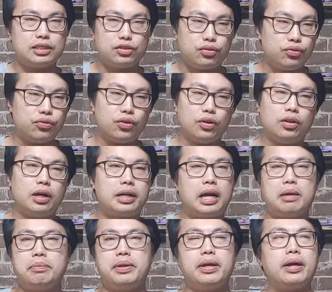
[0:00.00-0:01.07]
This is full on
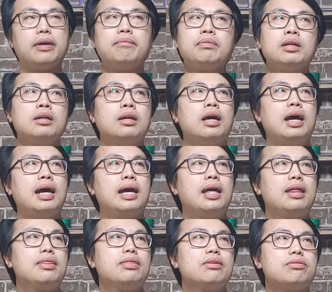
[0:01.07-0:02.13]
IPA,
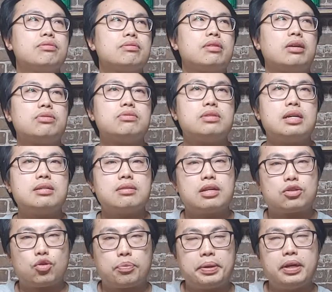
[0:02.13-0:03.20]
and this doesn't taste
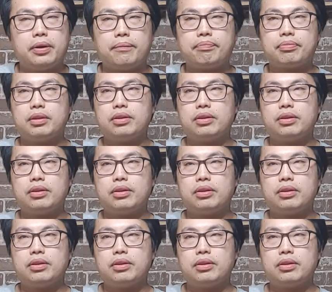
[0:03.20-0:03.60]
like Torpedo.